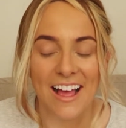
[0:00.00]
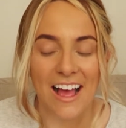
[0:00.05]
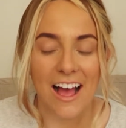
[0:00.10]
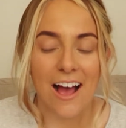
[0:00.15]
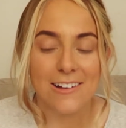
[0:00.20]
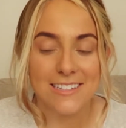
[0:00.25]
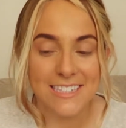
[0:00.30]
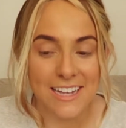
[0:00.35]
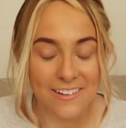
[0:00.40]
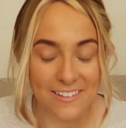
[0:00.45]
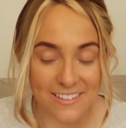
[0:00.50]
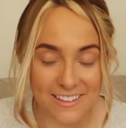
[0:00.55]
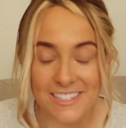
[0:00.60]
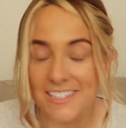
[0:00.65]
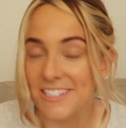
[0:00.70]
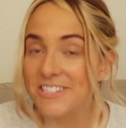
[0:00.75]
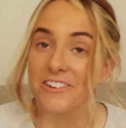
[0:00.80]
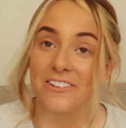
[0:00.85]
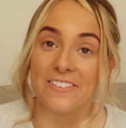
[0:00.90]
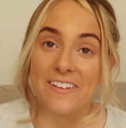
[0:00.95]
I'll tell you
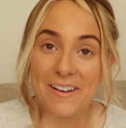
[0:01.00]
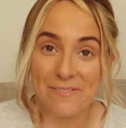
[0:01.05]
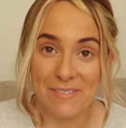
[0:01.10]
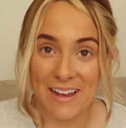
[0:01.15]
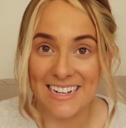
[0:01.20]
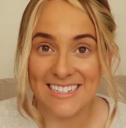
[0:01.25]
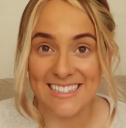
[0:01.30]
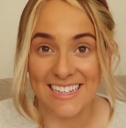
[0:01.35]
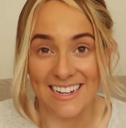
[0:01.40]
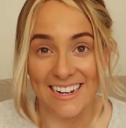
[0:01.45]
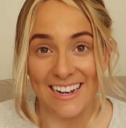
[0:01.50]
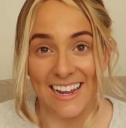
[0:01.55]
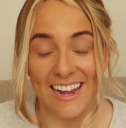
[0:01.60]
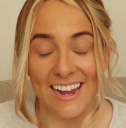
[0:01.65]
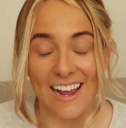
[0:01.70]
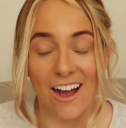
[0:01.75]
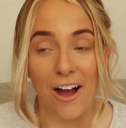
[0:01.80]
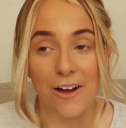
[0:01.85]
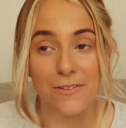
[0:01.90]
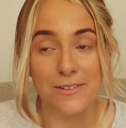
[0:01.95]
the story.
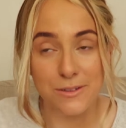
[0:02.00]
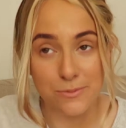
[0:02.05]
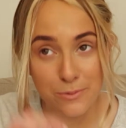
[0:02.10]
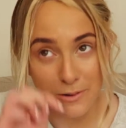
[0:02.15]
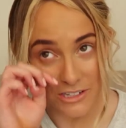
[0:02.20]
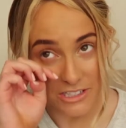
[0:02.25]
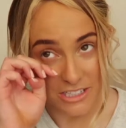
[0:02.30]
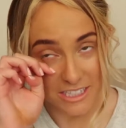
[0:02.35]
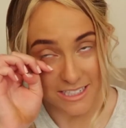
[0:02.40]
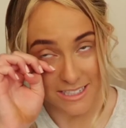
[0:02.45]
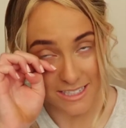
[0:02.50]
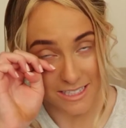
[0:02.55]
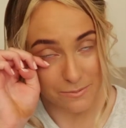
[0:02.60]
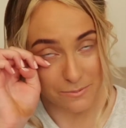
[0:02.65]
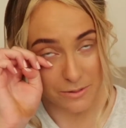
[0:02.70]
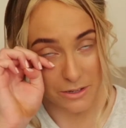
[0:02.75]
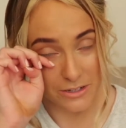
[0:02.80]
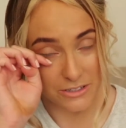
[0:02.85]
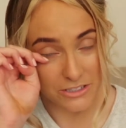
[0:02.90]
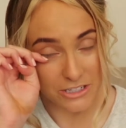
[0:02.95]
Basically, I was watching some
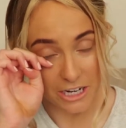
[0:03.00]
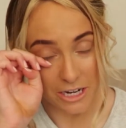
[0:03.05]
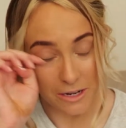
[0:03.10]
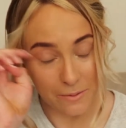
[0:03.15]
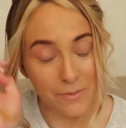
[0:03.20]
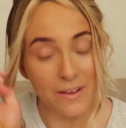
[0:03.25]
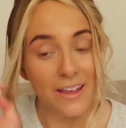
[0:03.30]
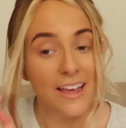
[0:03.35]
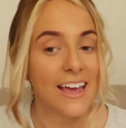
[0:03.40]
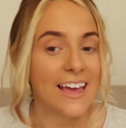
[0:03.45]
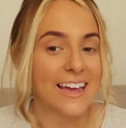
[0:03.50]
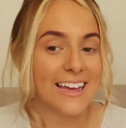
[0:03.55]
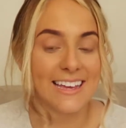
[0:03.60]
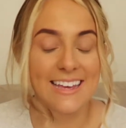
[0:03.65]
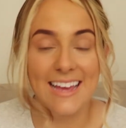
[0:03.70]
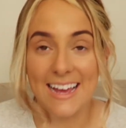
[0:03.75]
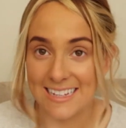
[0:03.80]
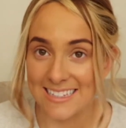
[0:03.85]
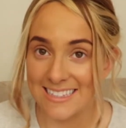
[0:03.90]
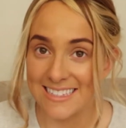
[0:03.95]
YouTube
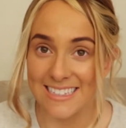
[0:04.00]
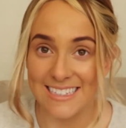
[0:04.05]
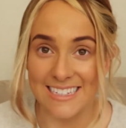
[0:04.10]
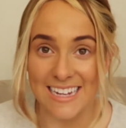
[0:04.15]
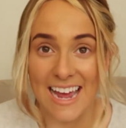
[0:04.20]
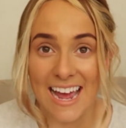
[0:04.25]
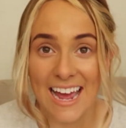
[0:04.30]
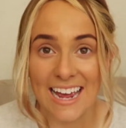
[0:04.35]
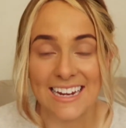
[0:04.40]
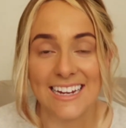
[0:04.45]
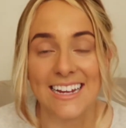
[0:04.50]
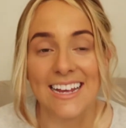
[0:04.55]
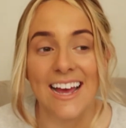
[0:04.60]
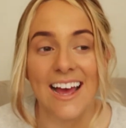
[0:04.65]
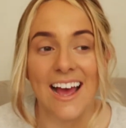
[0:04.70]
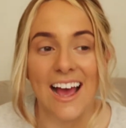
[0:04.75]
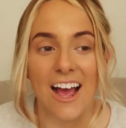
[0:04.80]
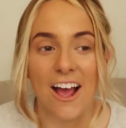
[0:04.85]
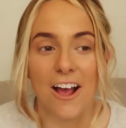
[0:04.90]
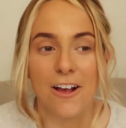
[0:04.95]
yesterday,
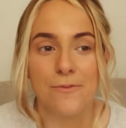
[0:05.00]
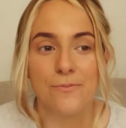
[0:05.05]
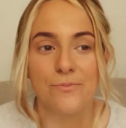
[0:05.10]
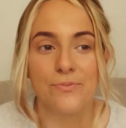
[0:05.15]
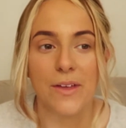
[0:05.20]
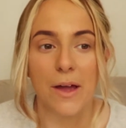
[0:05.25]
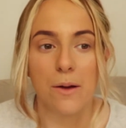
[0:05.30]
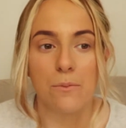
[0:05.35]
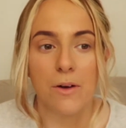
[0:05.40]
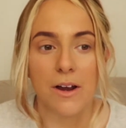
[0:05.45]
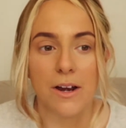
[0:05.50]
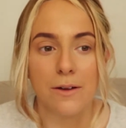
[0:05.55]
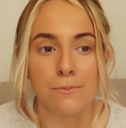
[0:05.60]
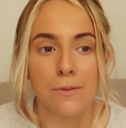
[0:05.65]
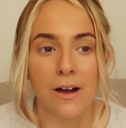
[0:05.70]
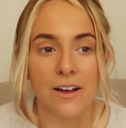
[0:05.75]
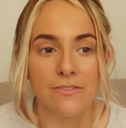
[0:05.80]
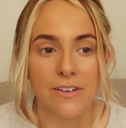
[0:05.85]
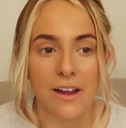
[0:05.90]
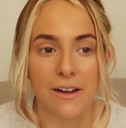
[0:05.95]
and one of
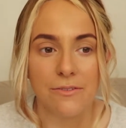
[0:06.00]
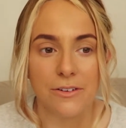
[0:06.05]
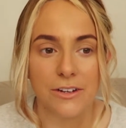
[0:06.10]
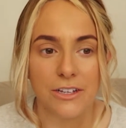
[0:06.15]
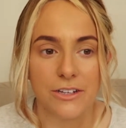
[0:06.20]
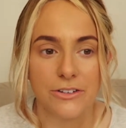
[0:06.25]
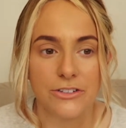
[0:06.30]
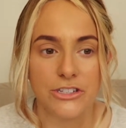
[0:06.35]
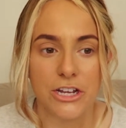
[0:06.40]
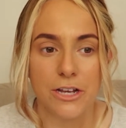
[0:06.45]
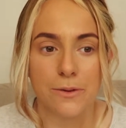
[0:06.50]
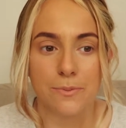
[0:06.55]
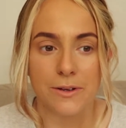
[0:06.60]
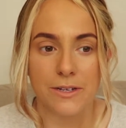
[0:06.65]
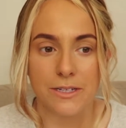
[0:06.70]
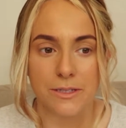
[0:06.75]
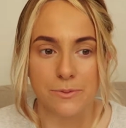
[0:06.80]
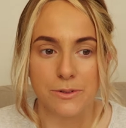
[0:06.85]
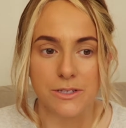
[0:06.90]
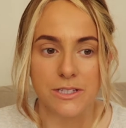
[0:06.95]
my favourite
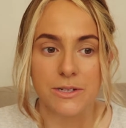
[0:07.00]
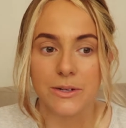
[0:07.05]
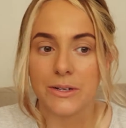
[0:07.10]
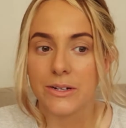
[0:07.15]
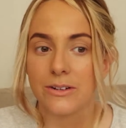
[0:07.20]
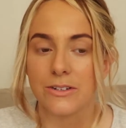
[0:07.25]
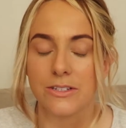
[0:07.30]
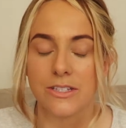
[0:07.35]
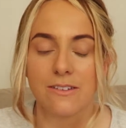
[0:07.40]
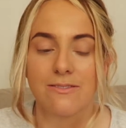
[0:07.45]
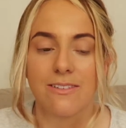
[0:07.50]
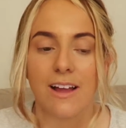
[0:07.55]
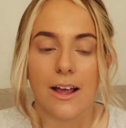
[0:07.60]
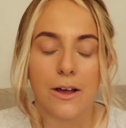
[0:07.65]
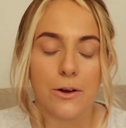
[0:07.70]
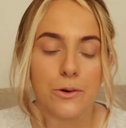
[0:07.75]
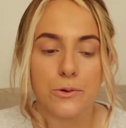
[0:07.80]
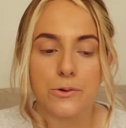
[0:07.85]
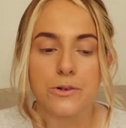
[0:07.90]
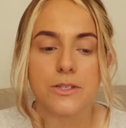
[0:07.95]
YouTubers was doing lots of like
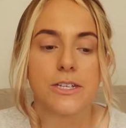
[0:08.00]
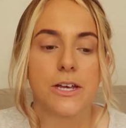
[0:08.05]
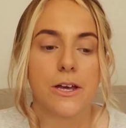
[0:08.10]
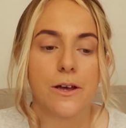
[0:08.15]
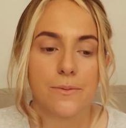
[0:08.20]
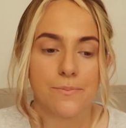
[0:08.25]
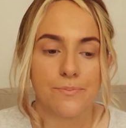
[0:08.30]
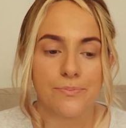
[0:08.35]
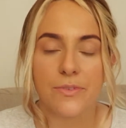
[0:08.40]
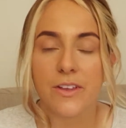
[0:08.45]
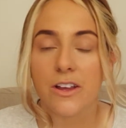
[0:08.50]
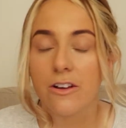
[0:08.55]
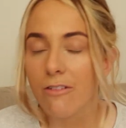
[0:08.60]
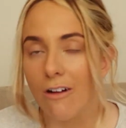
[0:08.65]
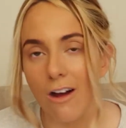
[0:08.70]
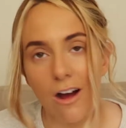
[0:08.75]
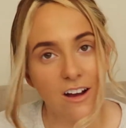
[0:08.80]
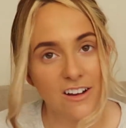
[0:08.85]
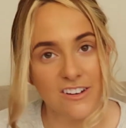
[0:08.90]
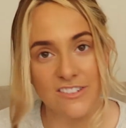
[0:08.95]
autumn
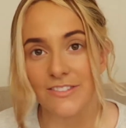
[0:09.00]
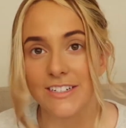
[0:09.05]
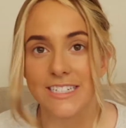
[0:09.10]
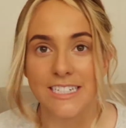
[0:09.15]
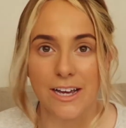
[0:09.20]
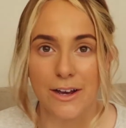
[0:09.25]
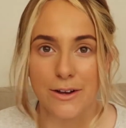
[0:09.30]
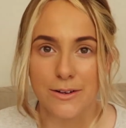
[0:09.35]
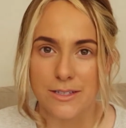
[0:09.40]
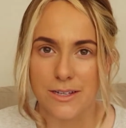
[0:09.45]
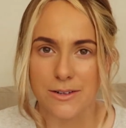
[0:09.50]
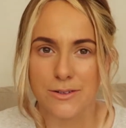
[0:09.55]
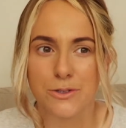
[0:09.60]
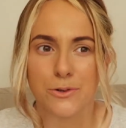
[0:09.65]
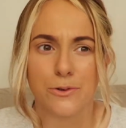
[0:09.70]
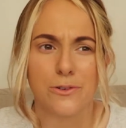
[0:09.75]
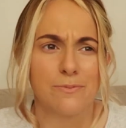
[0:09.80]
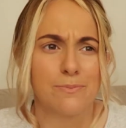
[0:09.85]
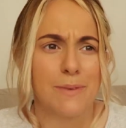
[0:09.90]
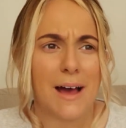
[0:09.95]
craft videos. I was
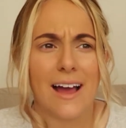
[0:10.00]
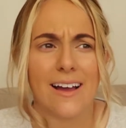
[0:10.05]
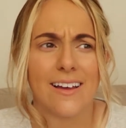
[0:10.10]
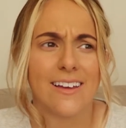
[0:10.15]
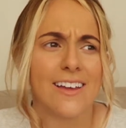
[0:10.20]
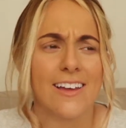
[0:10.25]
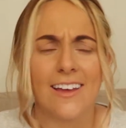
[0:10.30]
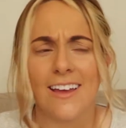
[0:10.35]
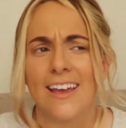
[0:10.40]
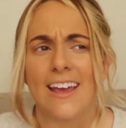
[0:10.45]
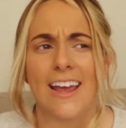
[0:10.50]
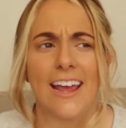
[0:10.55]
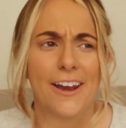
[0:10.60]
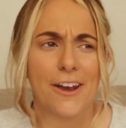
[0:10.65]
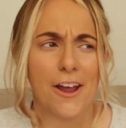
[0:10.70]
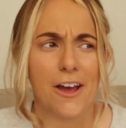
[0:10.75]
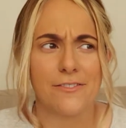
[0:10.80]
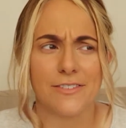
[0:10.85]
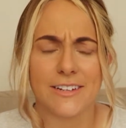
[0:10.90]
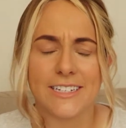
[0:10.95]
sort of back in
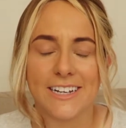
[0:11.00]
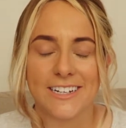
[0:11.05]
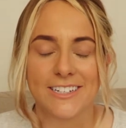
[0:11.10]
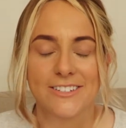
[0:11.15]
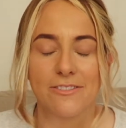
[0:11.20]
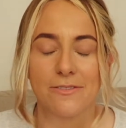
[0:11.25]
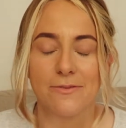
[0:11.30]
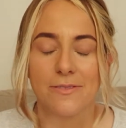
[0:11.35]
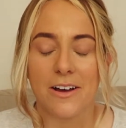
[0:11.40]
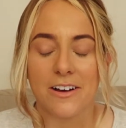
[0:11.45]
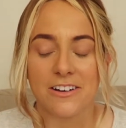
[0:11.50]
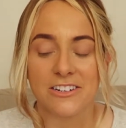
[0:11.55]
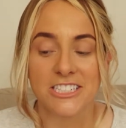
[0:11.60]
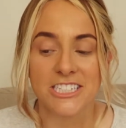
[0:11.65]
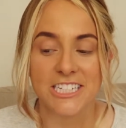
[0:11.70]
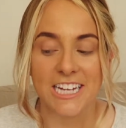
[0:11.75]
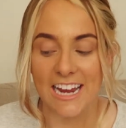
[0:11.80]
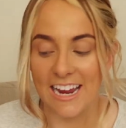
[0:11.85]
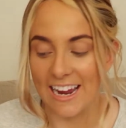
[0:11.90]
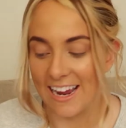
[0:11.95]
her videos from
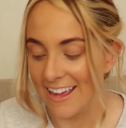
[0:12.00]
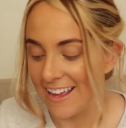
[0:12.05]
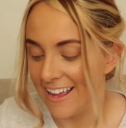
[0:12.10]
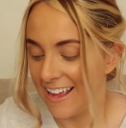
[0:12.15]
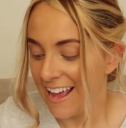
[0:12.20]
last year.